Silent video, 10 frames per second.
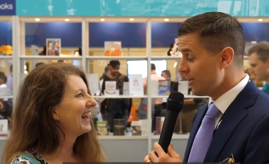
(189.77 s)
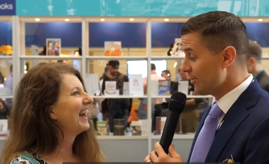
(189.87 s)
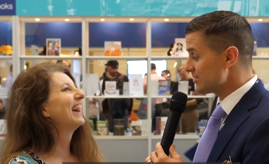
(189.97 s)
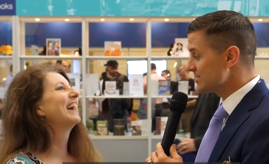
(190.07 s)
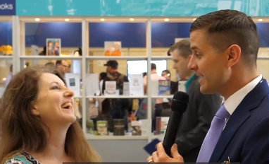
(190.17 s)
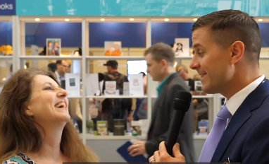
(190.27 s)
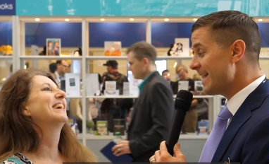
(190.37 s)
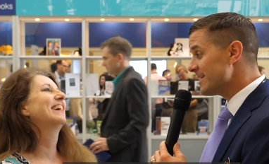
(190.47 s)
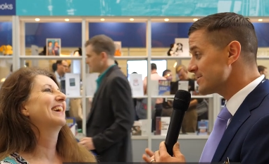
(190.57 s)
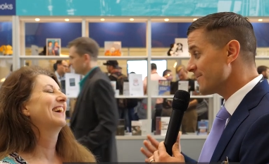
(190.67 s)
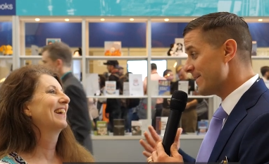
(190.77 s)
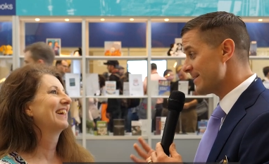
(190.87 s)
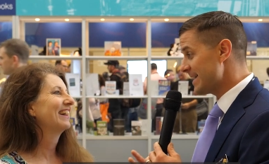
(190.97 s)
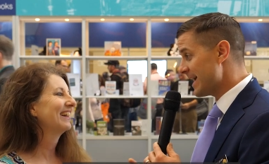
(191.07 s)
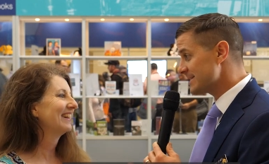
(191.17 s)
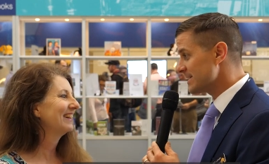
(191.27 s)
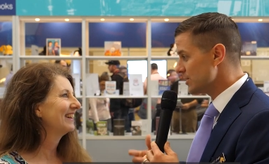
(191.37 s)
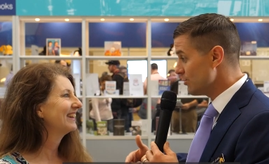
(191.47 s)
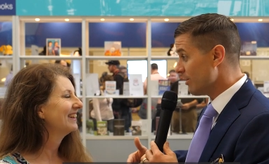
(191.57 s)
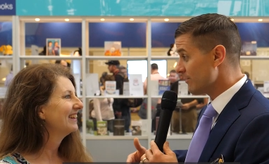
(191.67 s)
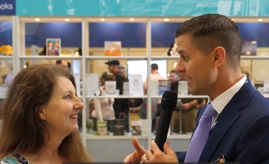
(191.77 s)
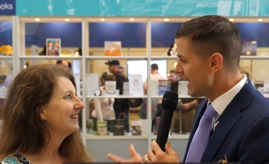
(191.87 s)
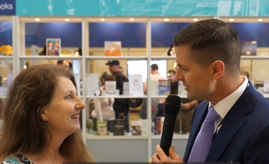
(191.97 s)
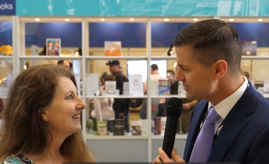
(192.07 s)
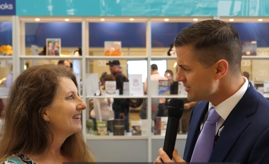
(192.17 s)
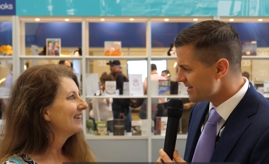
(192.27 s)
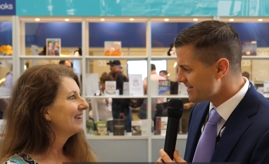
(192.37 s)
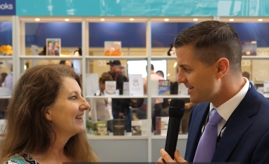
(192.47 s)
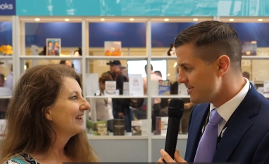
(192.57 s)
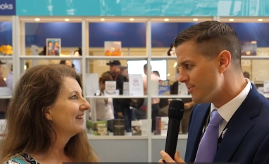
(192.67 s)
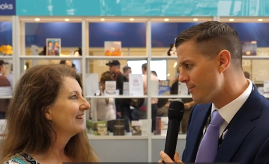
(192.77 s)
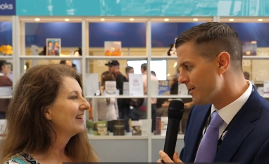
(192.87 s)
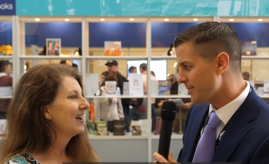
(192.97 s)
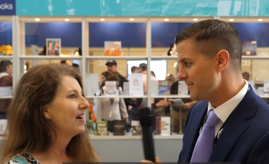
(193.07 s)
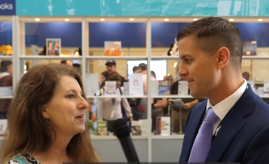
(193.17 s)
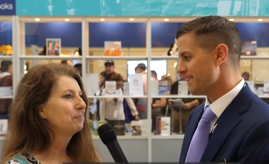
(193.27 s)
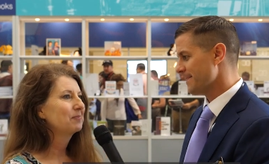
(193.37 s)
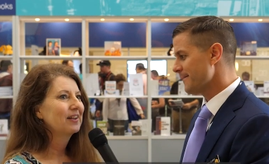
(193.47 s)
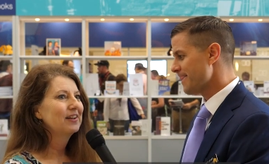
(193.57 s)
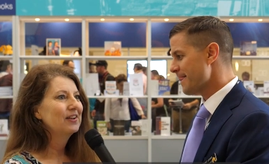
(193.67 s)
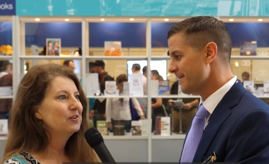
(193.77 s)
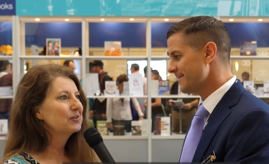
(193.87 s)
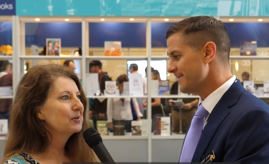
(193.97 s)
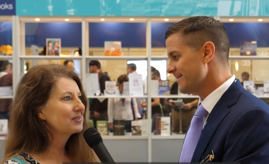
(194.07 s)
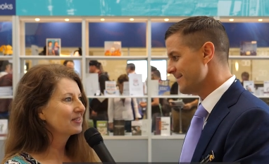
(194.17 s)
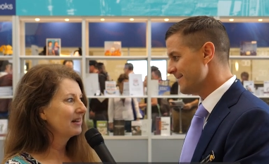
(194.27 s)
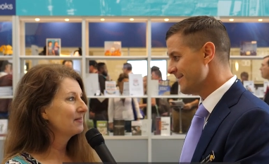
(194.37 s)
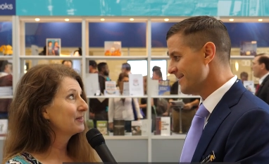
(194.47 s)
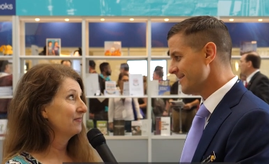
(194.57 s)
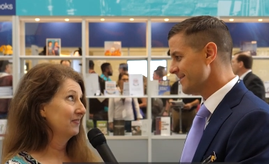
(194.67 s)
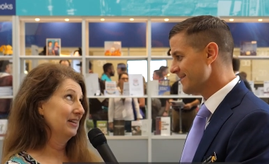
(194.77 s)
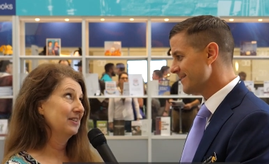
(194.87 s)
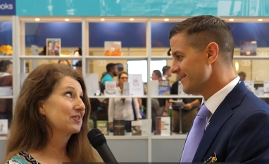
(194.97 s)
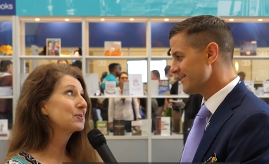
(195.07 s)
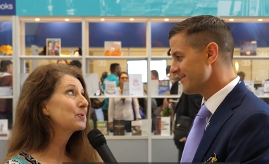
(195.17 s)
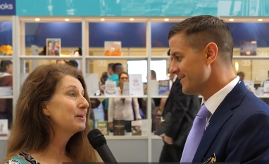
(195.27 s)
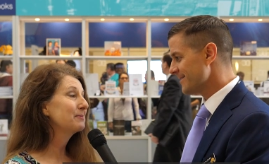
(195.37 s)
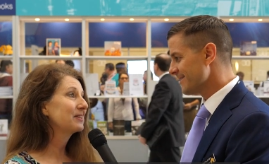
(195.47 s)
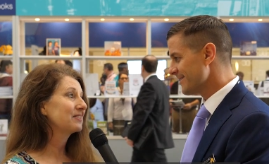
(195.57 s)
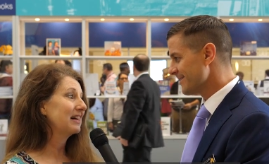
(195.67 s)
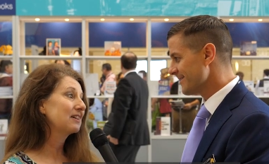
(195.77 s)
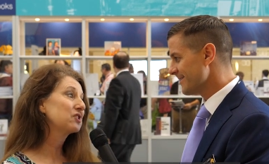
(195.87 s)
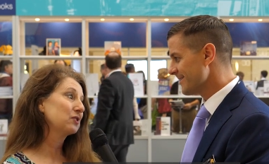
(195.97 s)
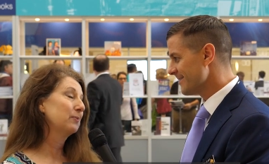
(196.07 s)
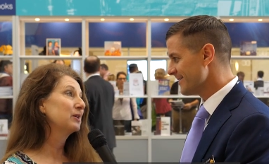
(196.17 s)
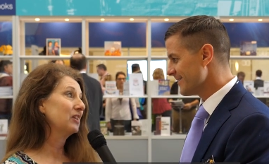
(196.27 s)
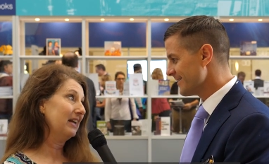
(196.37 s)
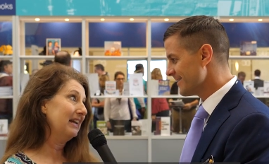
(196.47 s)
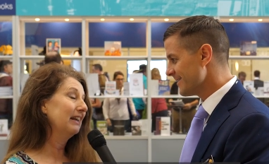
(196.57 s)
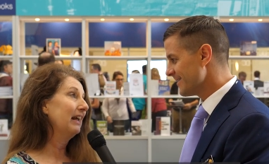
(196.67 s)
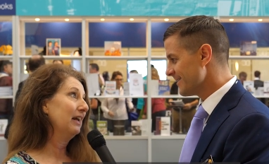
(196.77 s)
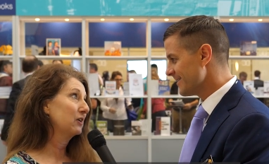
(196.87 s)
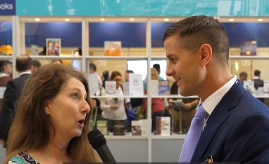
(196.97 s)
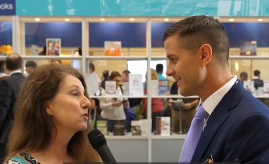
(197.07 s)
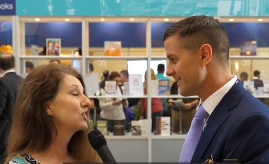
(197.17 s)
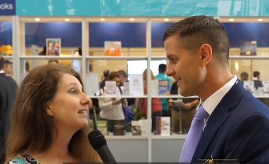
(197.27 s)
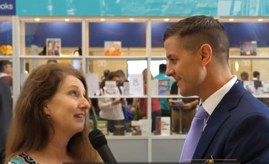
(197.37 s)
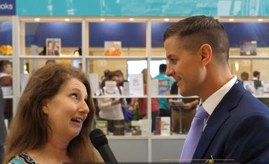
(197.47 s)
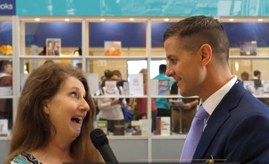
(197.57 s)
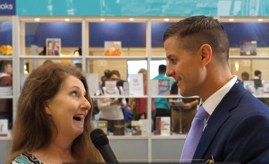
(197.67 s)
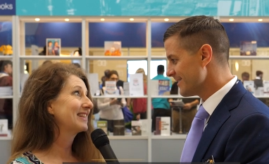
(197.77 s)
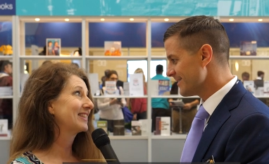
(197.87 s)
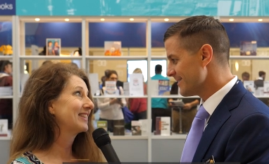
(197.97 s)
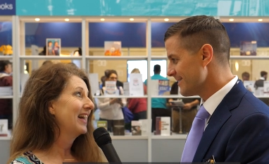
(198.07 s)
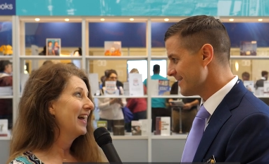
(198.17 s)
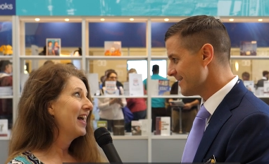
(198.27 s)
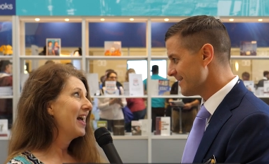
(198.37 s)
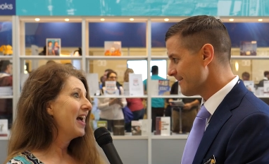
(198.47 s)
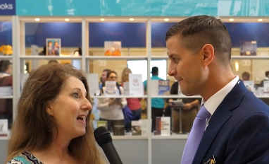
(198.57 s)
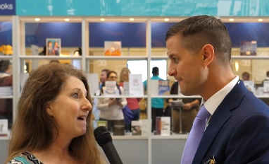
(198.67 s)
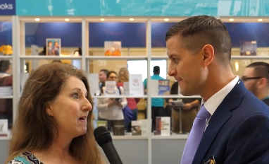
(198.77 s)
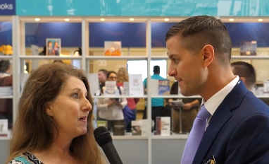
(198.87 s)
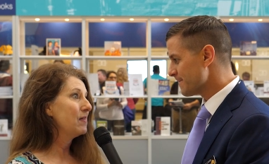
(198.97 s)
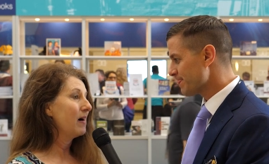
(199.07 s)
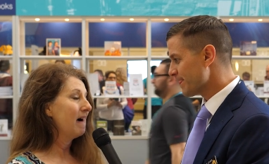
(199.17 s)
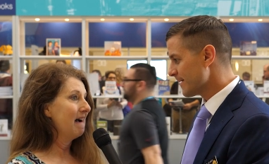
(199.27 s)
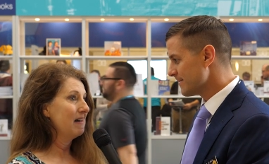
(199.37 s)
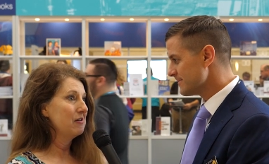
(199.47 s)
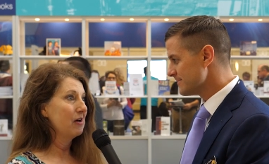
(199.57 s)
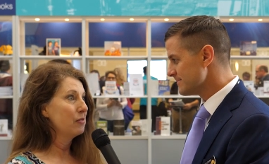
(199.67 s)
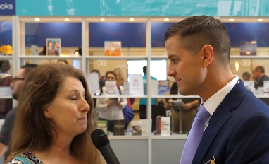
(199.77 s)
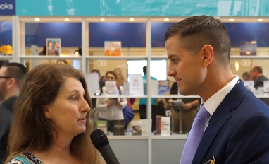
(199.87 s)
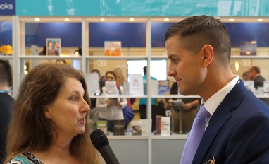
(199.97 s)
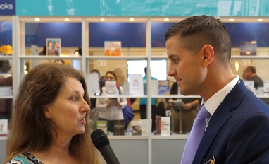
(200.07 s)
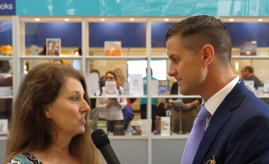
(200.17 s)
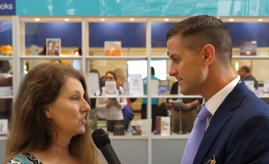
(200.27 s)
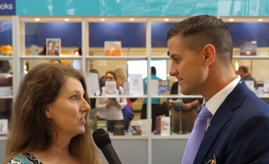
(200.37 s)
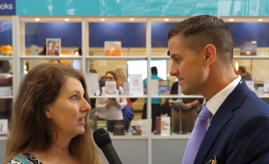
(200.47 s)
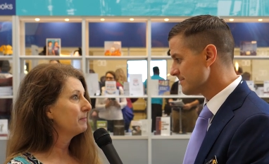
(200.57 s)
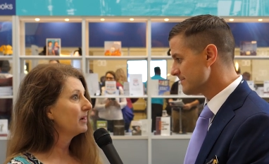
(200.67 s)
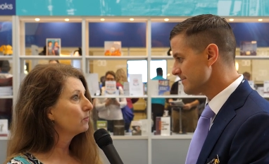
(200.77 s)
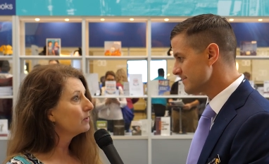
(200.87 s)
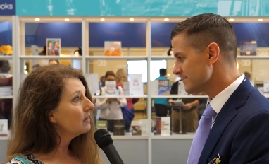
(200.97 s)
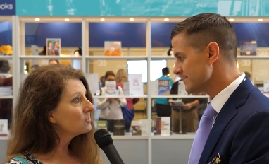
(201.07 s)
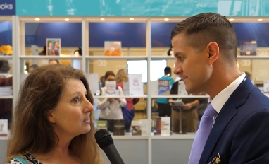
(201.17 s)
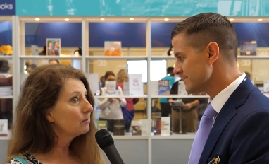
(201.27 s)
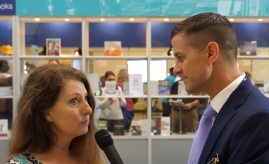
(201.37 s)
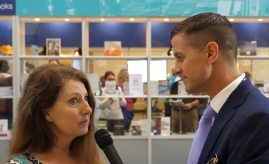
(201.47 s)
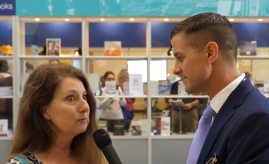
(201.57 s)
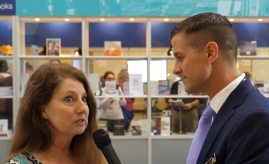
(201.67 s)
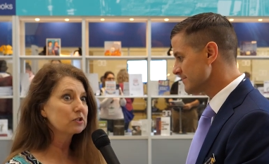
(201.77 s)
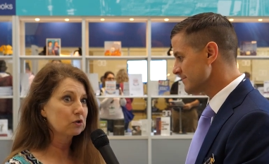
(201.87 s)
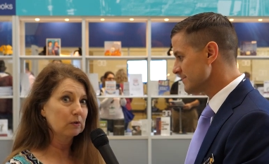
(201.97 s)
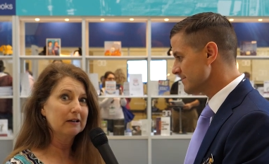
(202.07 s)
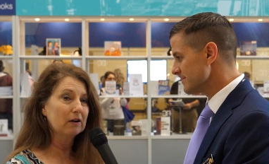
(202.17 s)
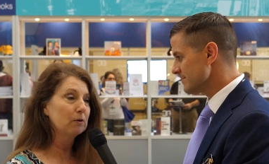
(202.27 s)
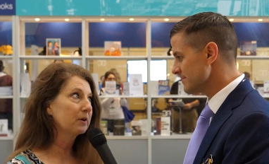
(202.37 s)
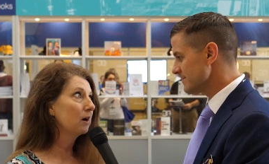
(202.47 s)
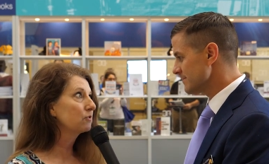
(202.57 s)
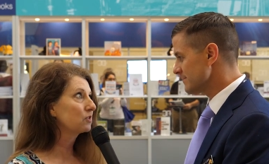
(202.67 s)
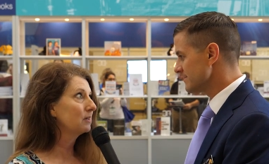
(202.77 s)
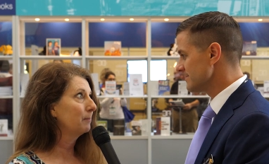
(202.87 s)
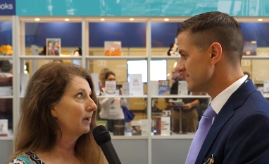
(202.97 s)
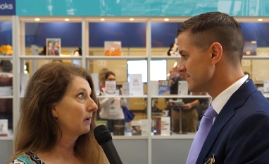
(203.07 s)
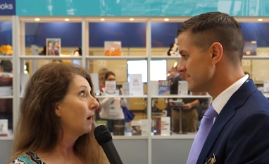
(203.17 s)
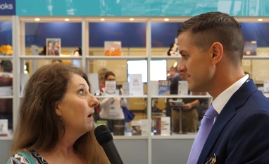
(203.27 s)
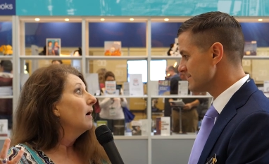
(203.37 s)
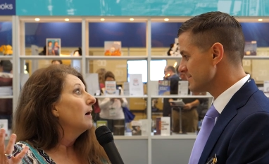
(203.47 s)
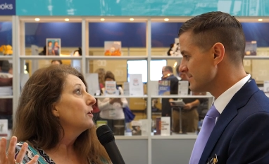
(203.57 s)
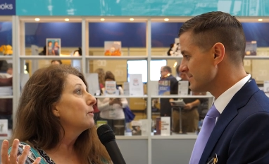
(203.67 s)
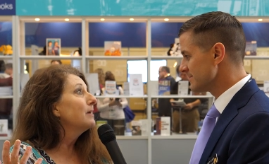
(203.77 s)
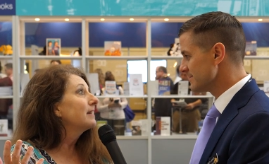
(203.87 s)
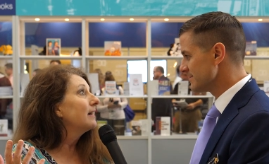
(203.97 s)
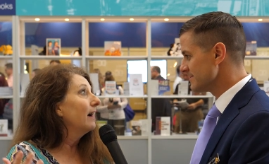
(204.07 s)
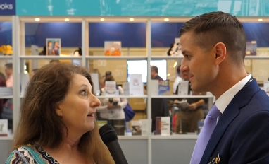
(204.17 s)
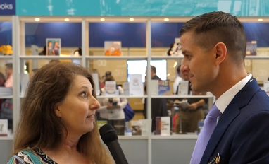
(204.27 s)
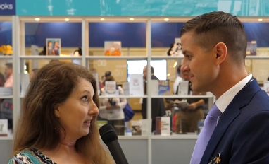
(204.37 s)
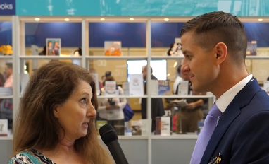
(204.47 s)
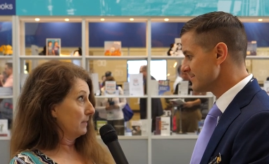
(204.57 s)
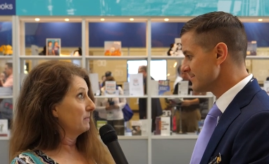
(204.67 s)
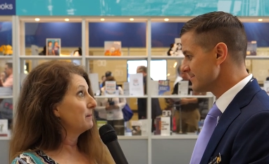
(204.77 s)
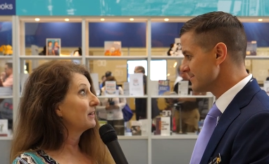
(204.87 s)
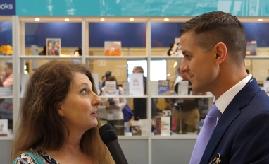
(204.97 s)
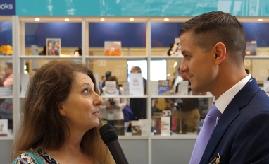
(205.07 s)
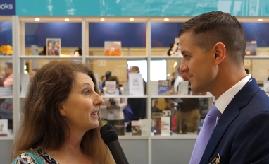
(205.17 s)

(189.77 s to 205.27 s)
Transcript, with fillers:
Speaker 1: Coach, that is a fantastic URL. How did you get that URL? You know, it's kind of a funny story because I actually was in a coaching class and I had another business name and I realized that I really was a green home coach and I'm like, Eureka, that can be my new